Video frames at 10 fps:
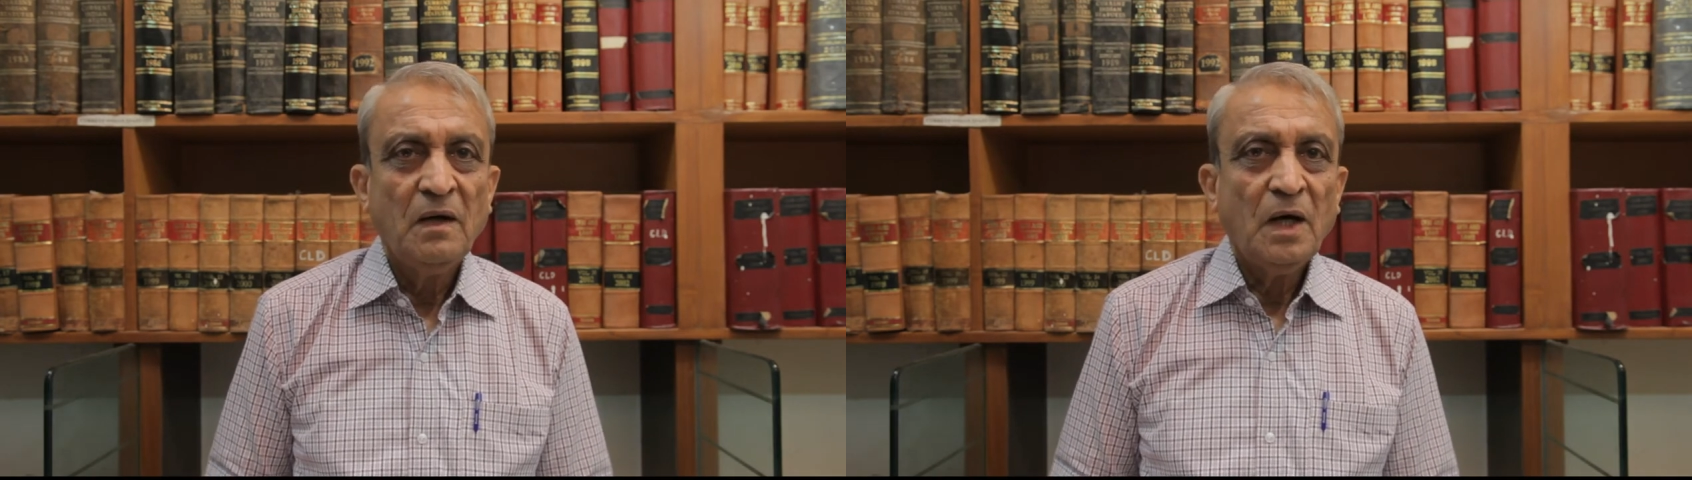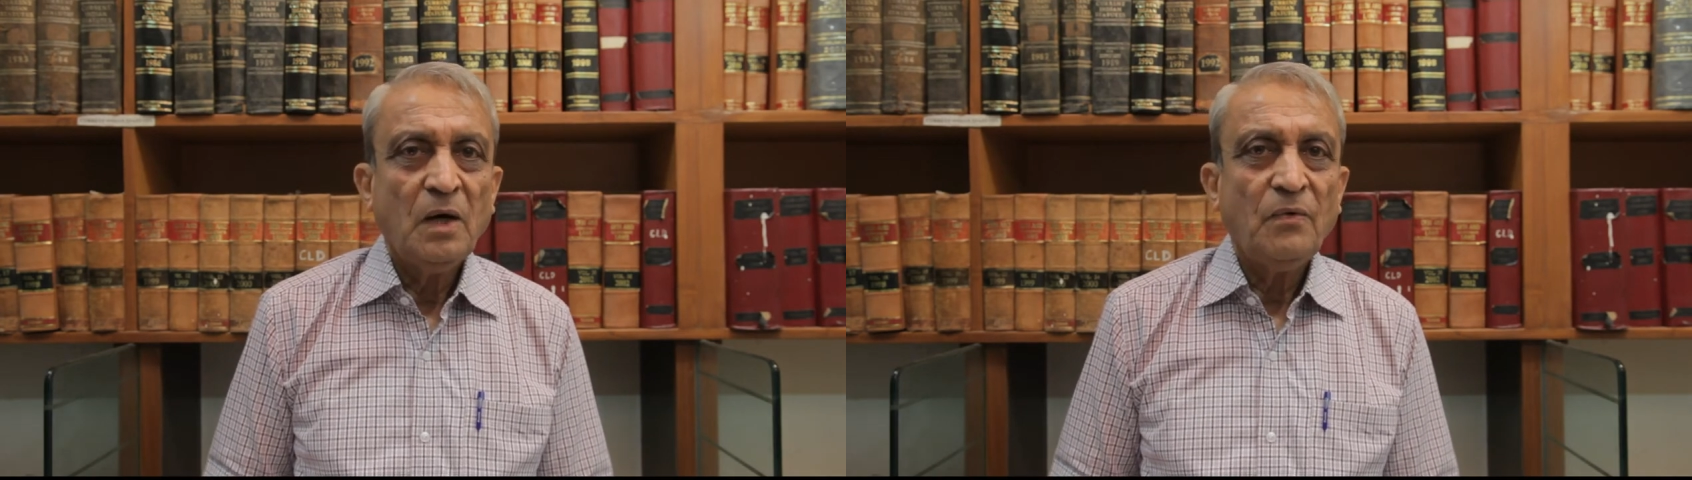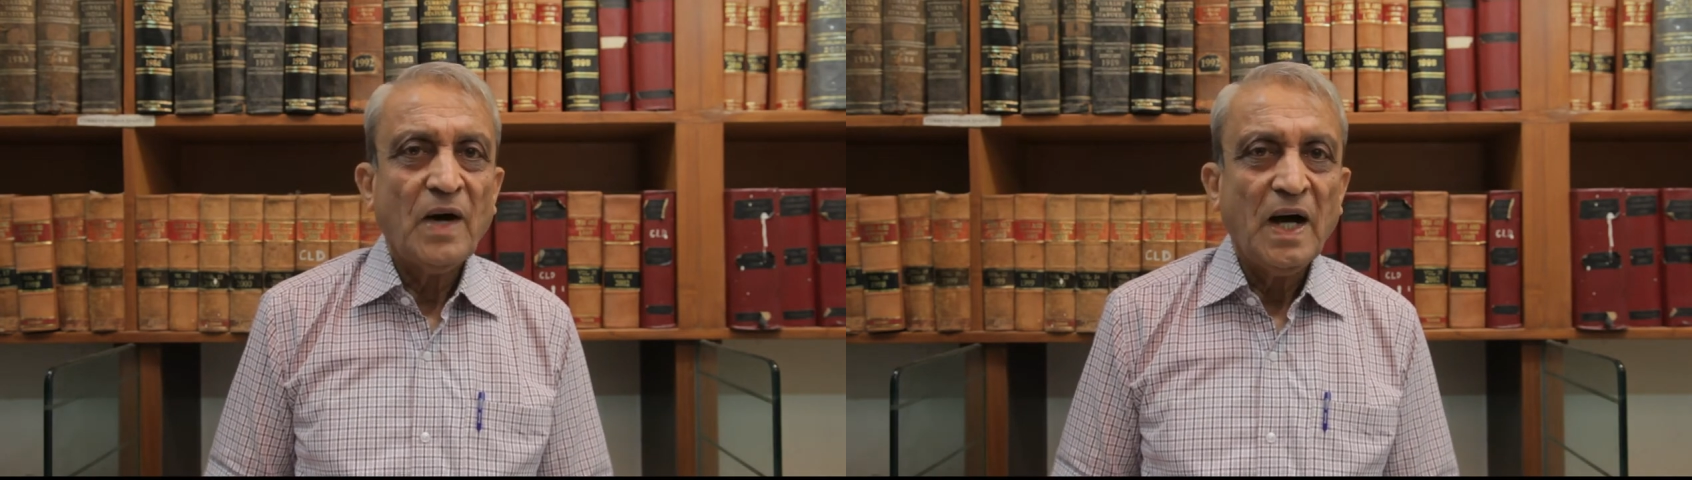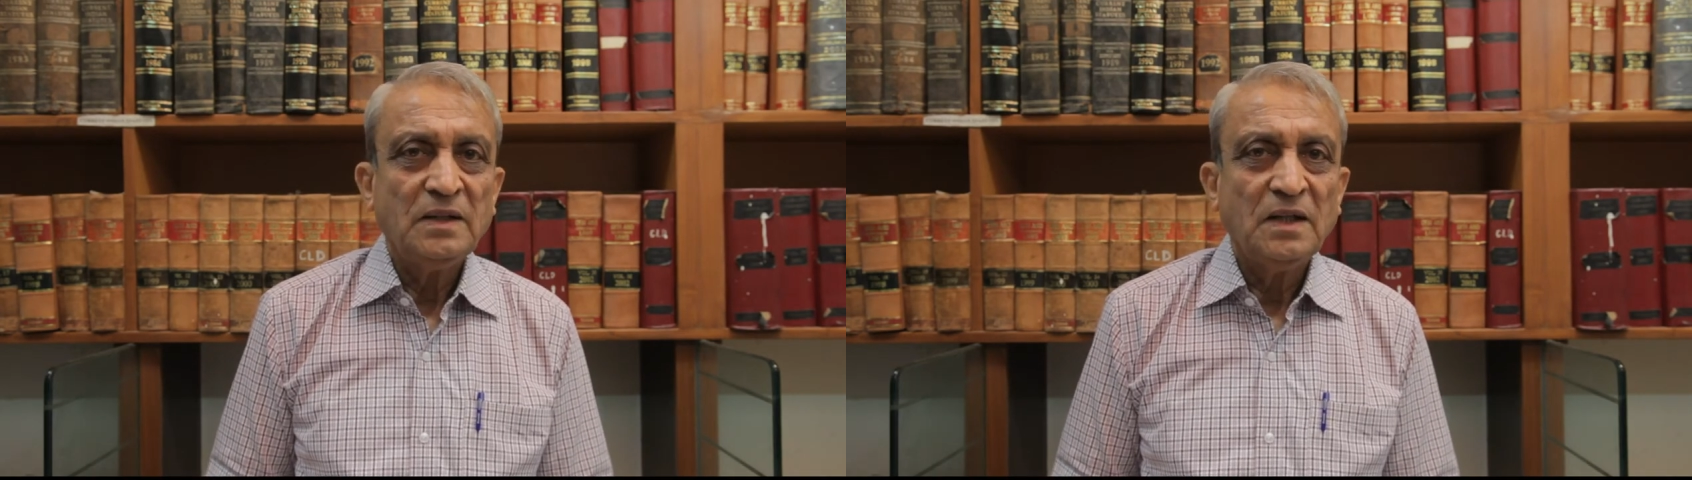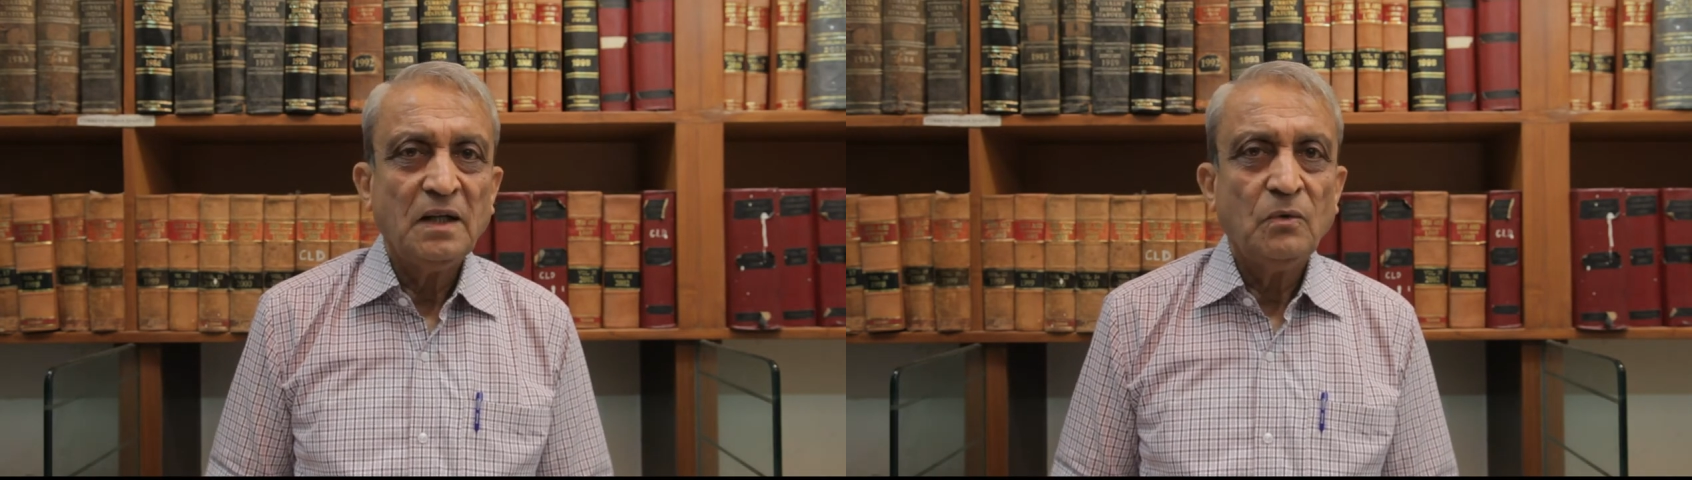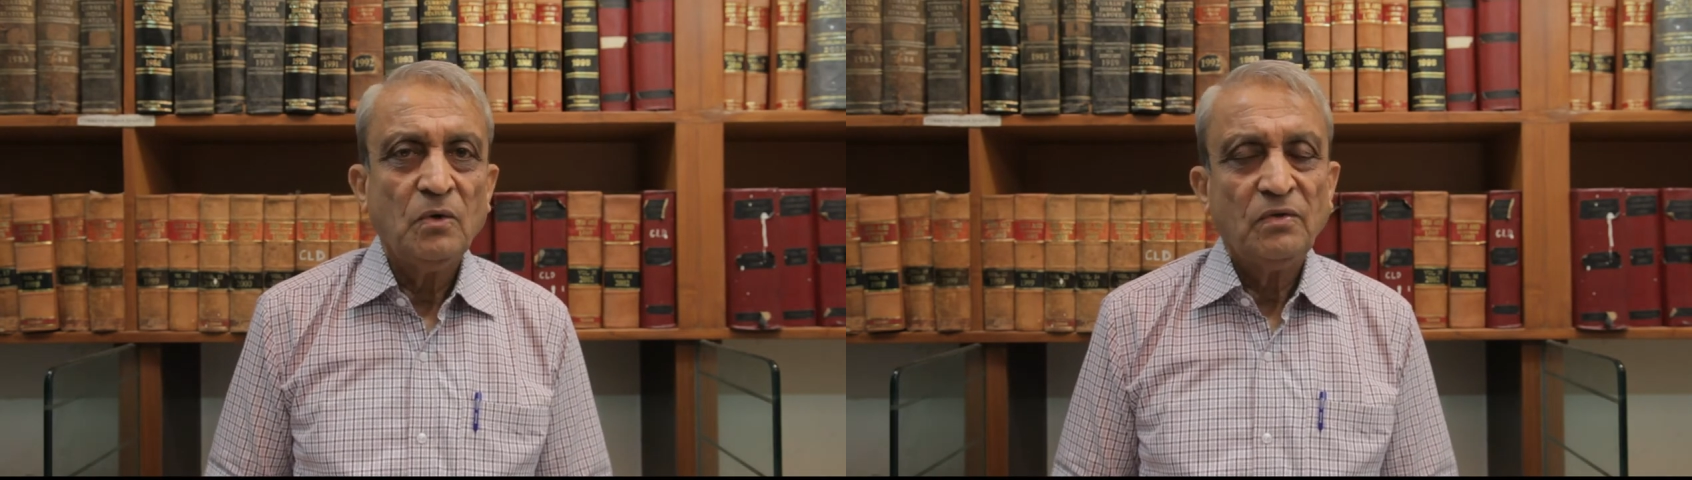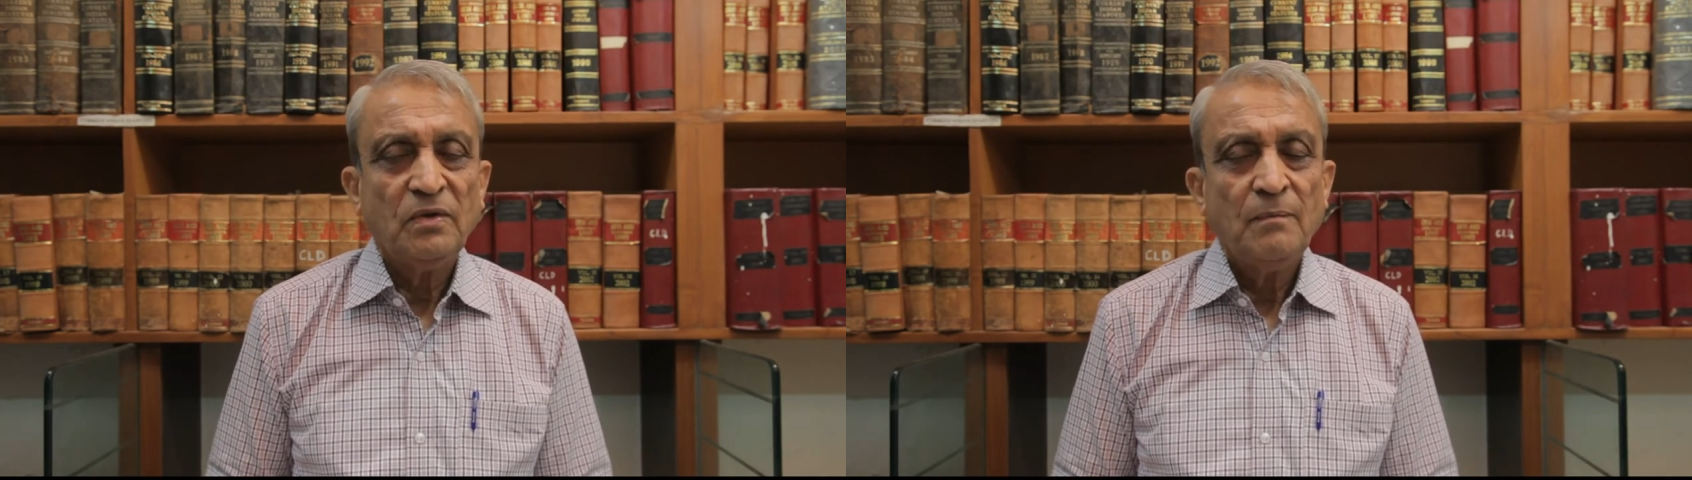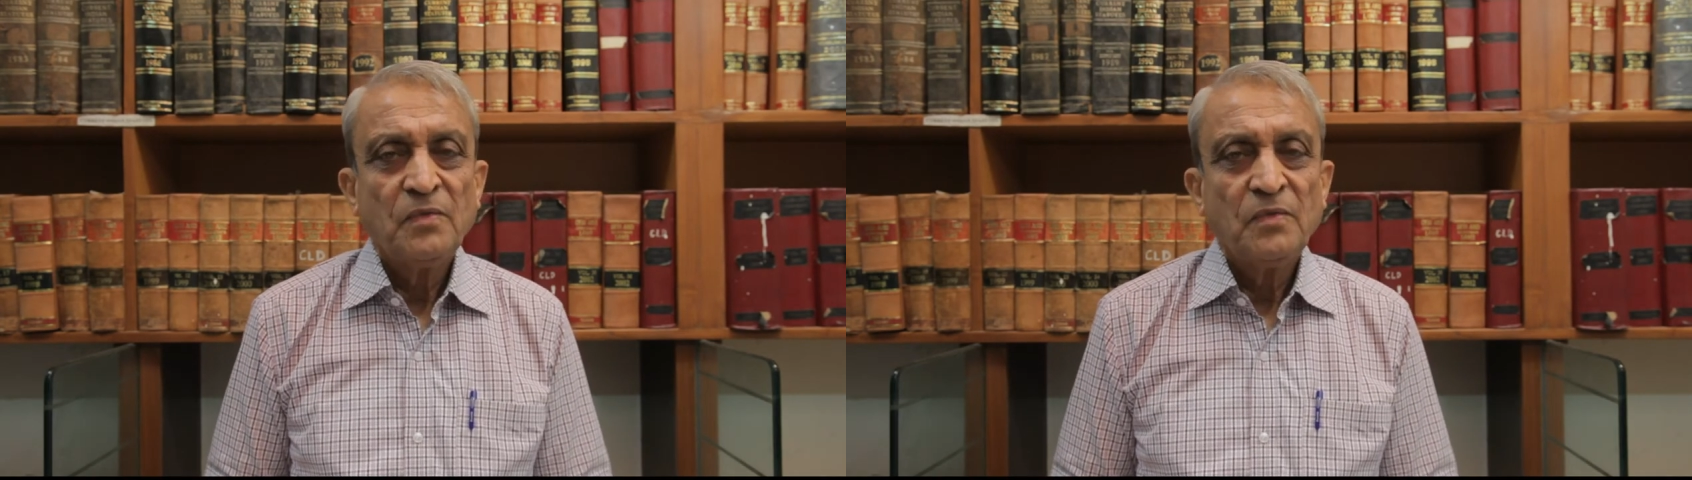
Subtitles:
of either goods